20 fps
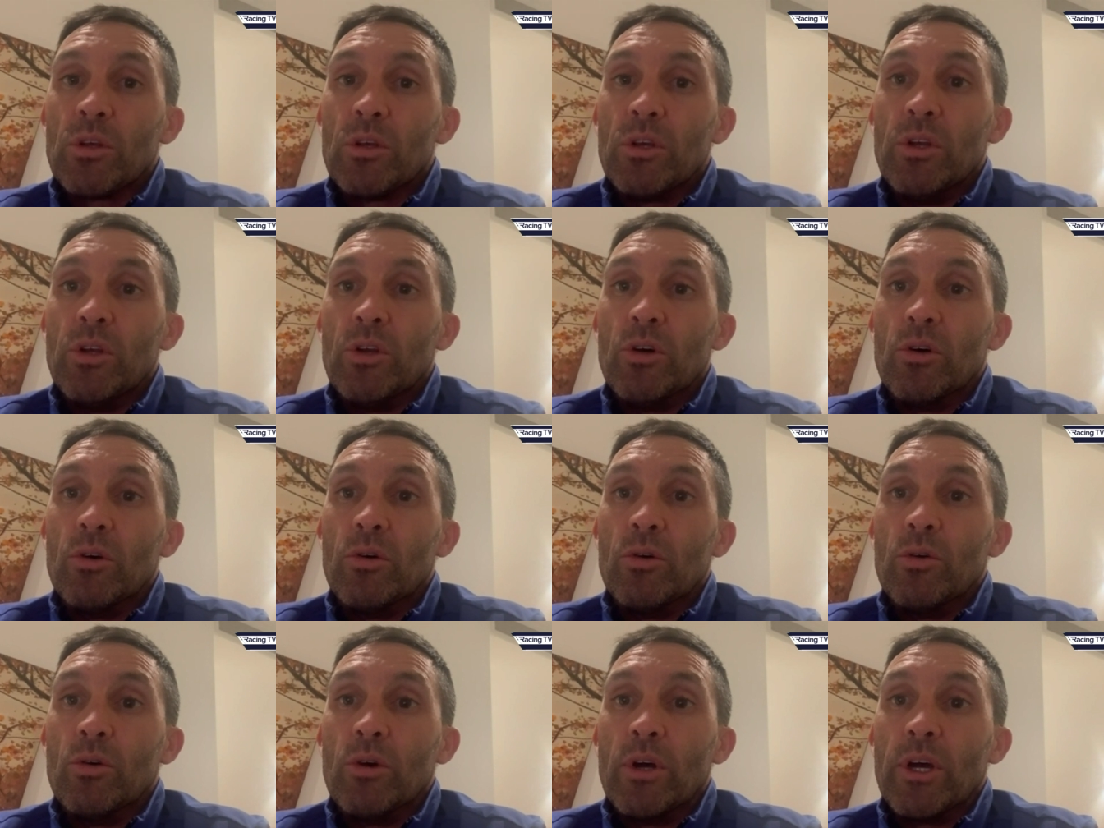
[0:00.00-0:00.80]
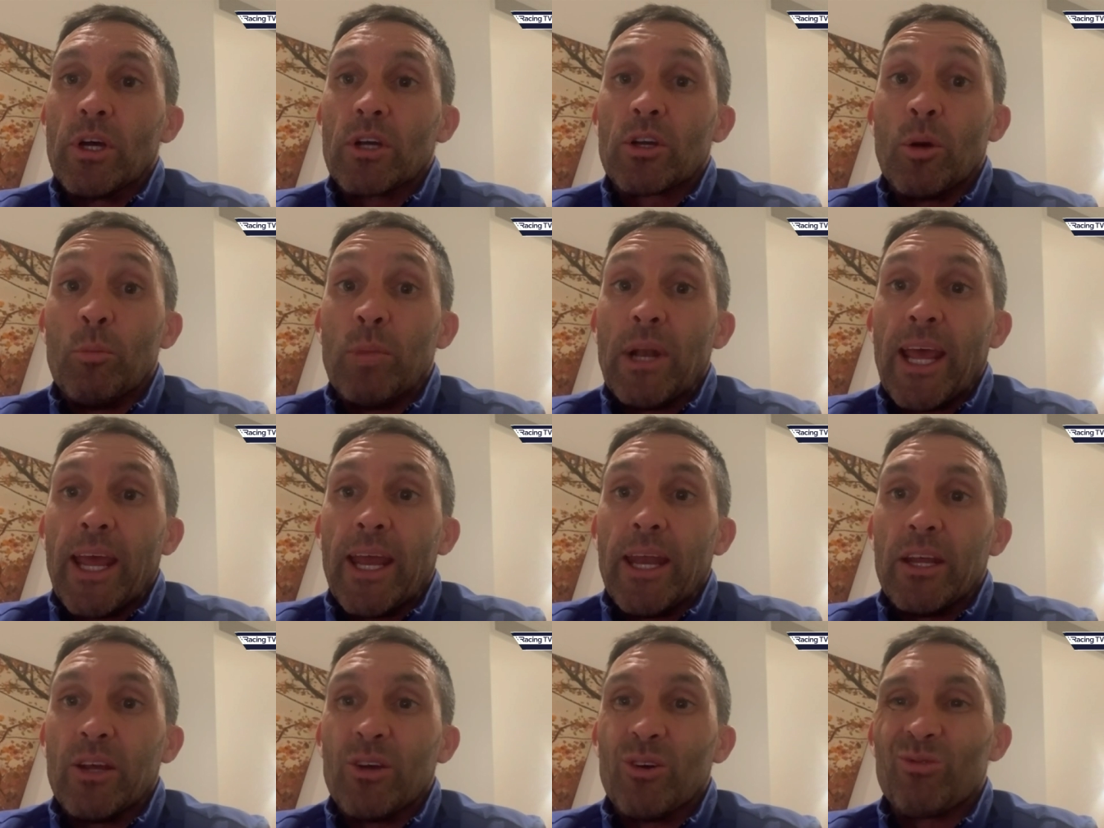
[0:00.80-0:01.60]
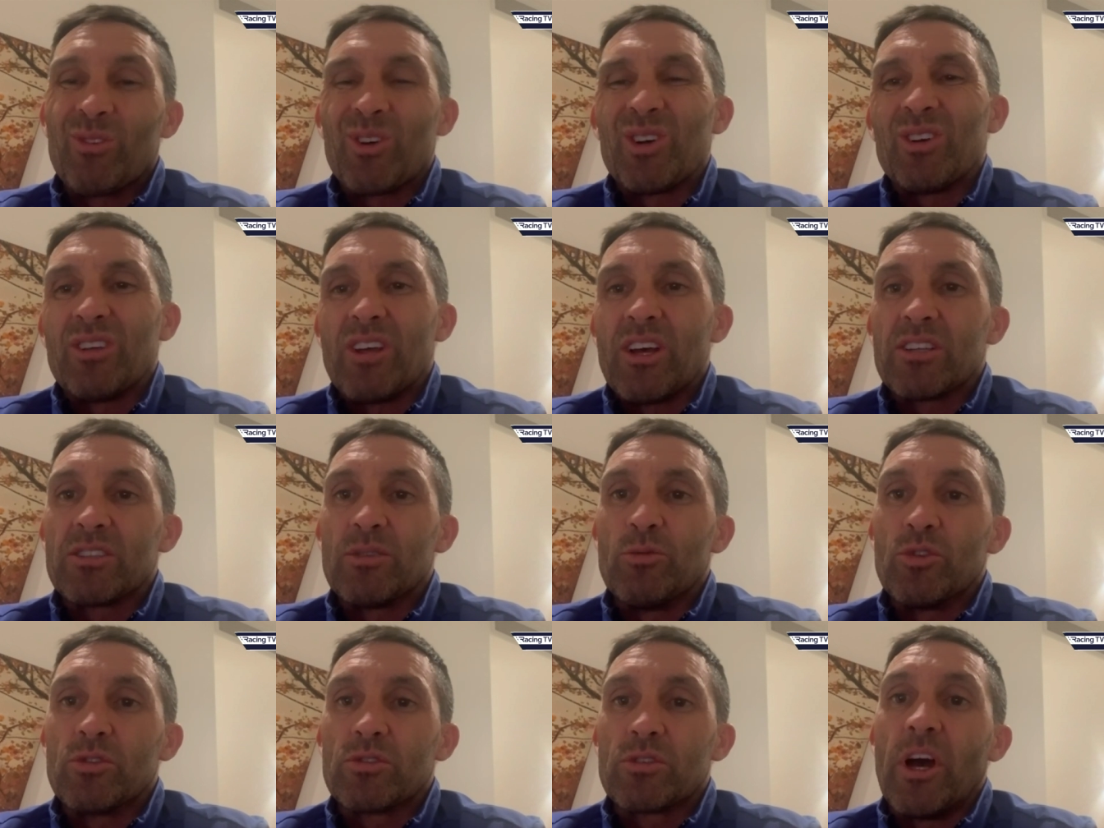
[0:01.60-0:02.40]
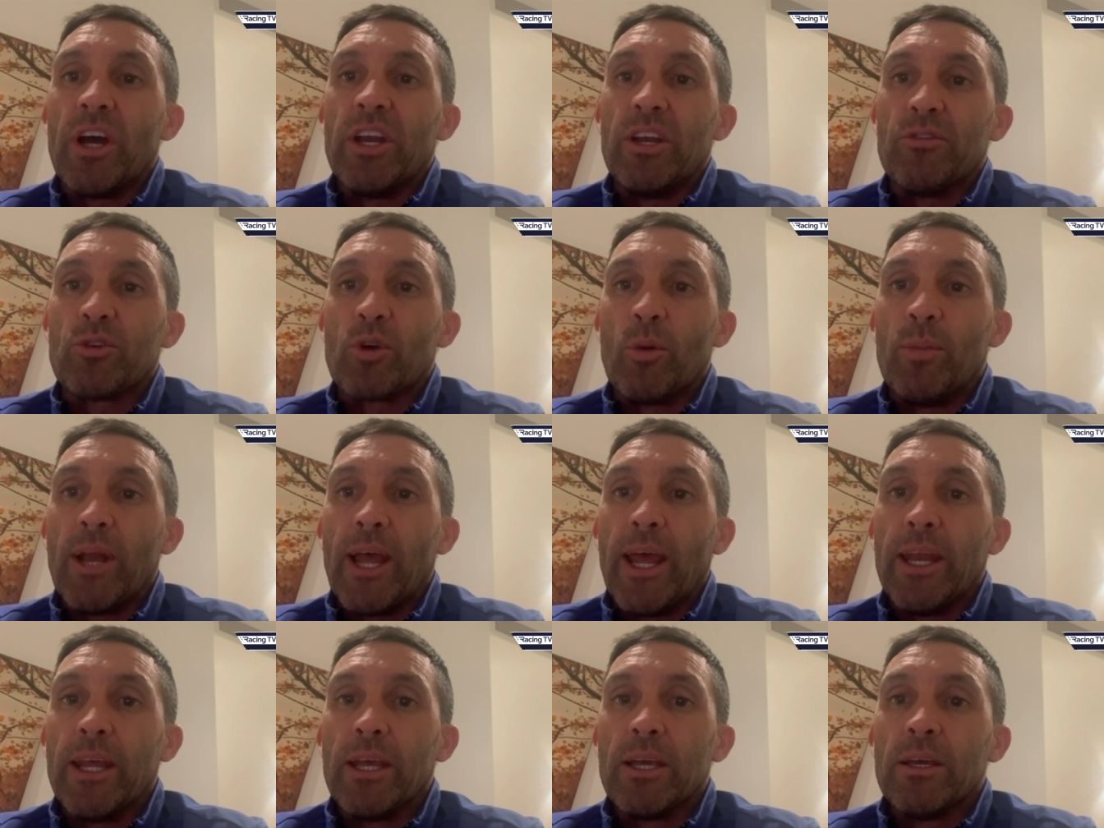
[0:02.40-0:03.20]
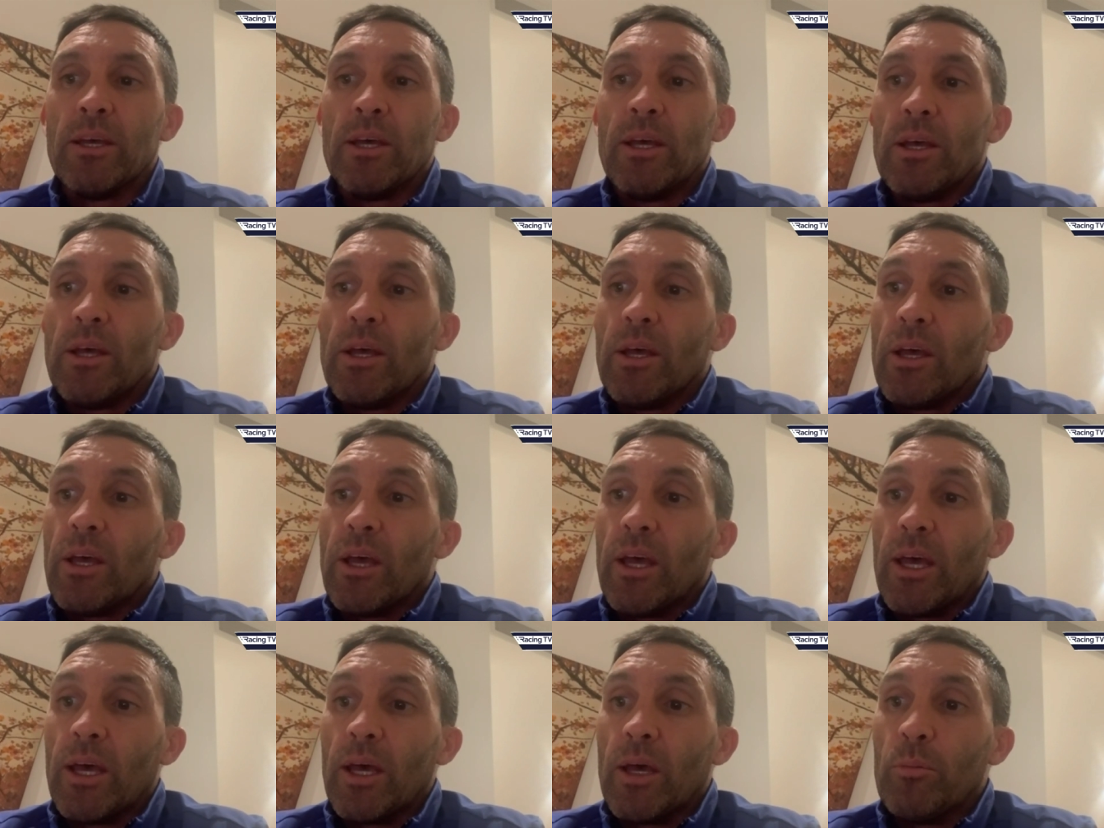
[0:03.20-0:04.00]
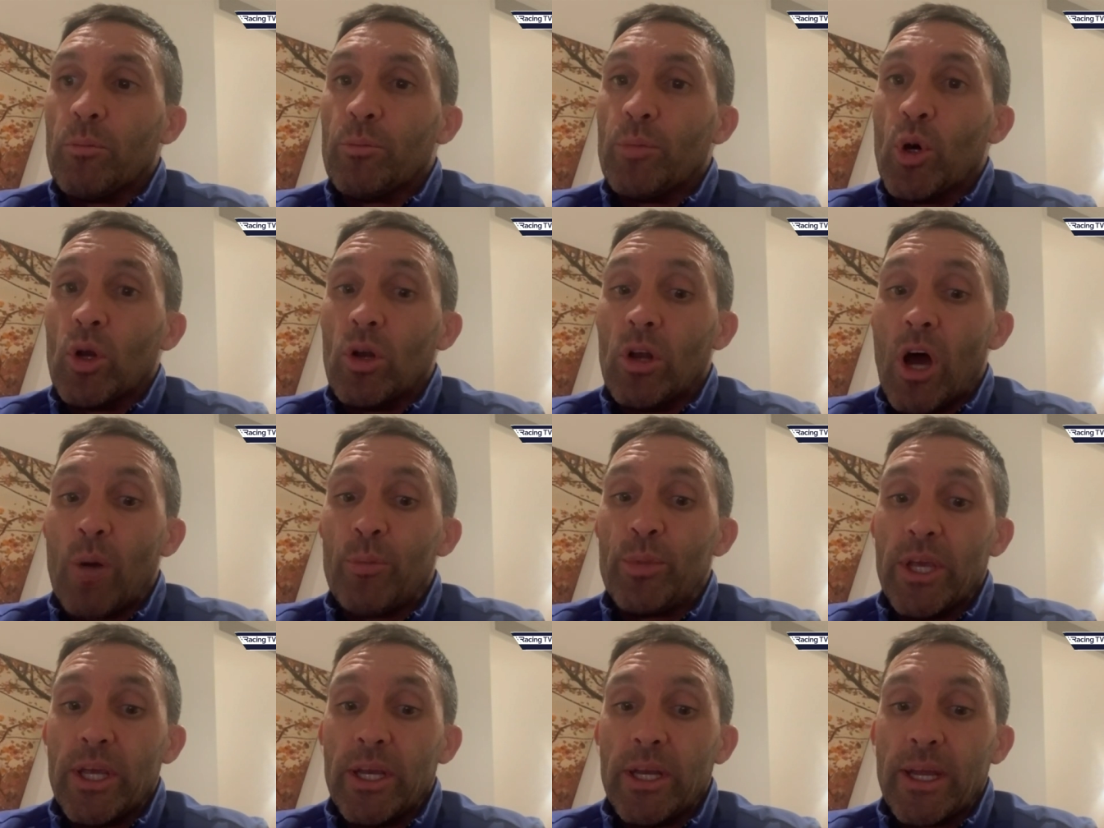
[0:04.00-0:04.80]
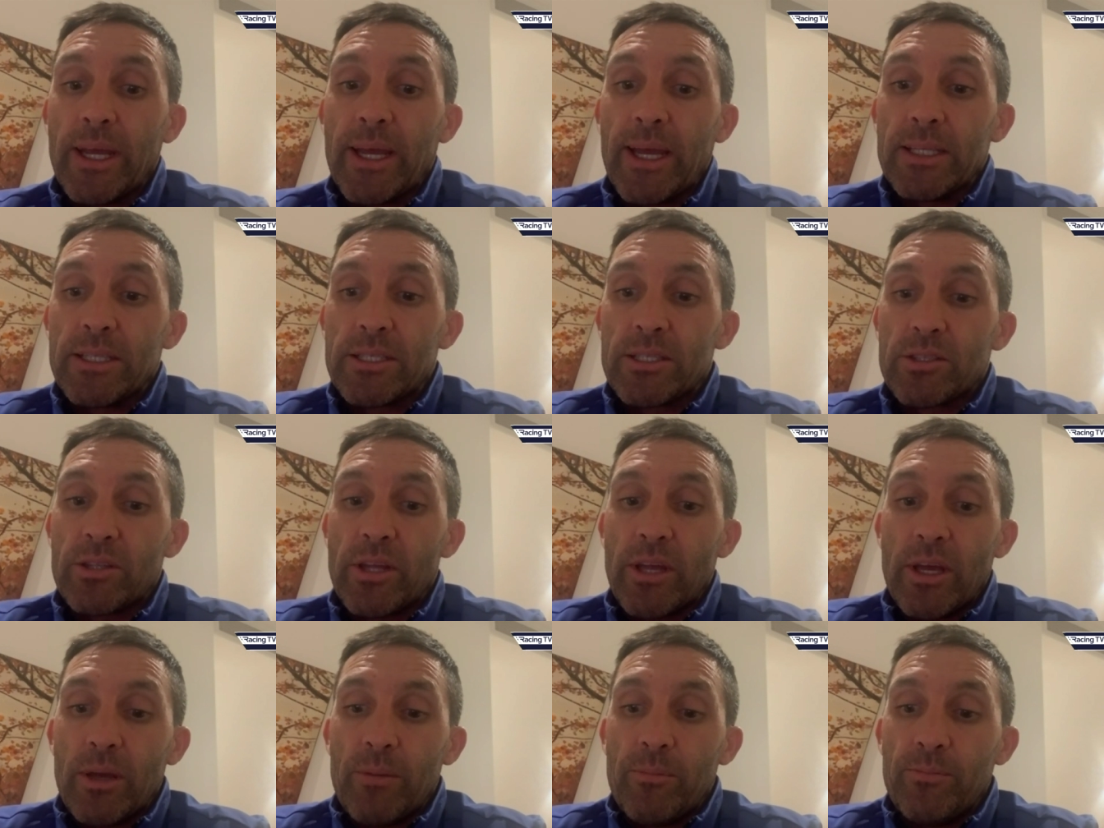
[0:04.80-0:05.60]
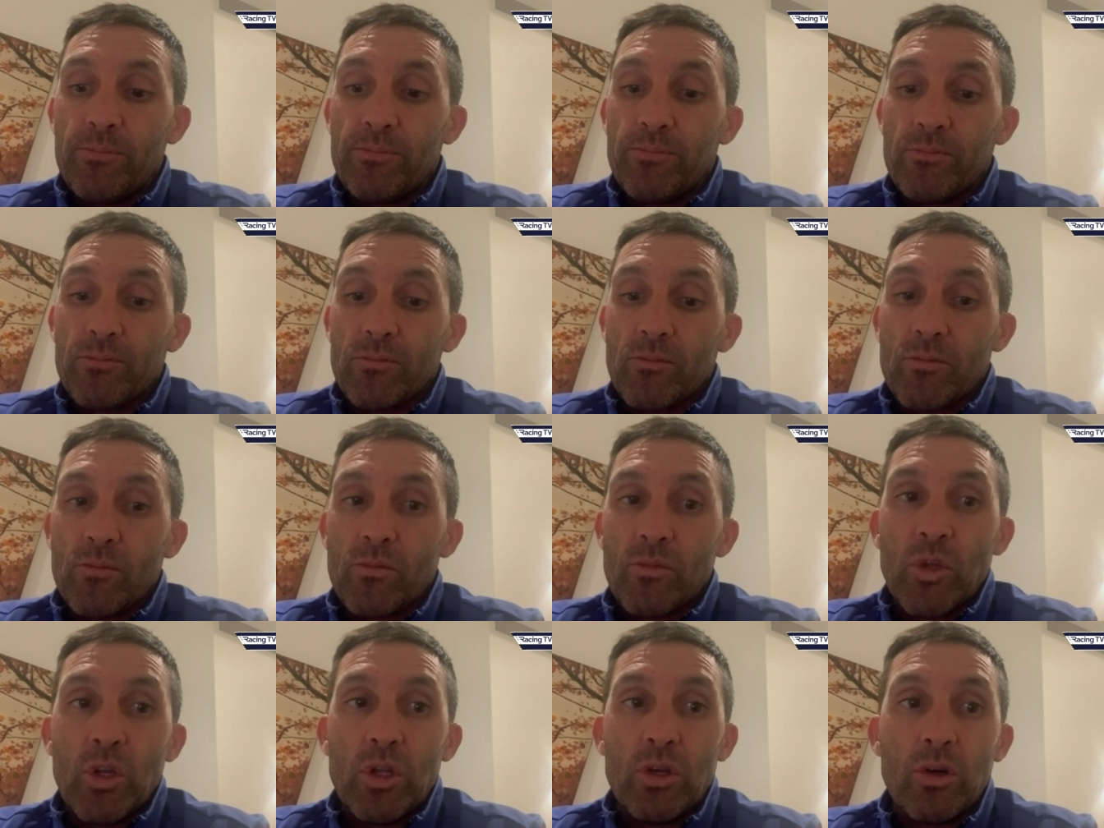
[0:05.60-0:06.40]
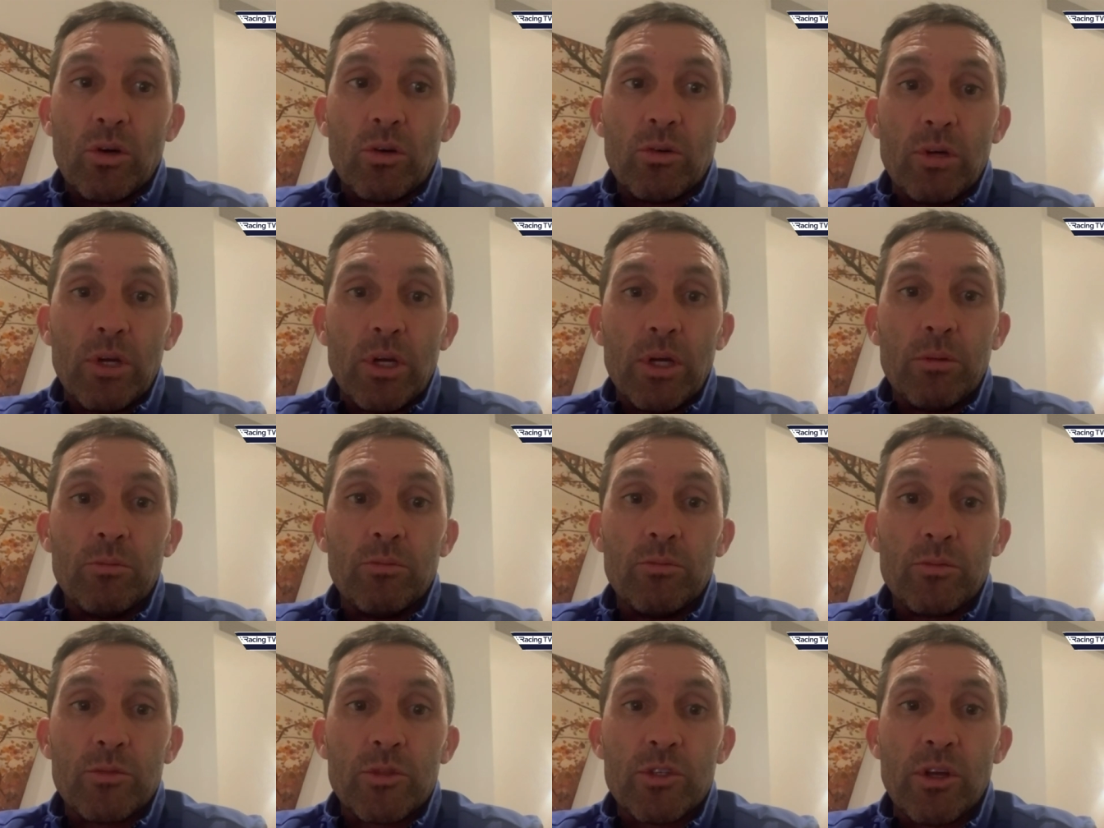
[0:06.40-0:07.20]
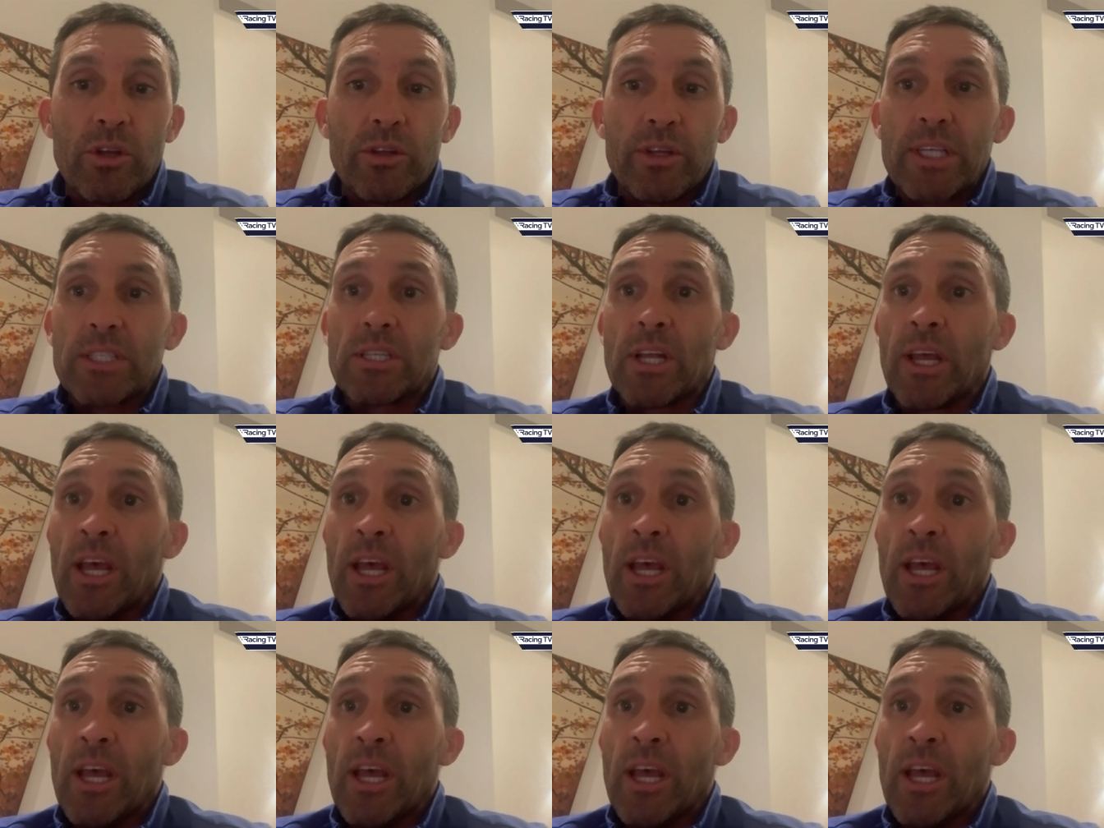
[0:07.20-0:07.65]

you know, uh, complaining, or not, I suppose kind of complaining, um, but lobbying against, um, you know, um, certain things.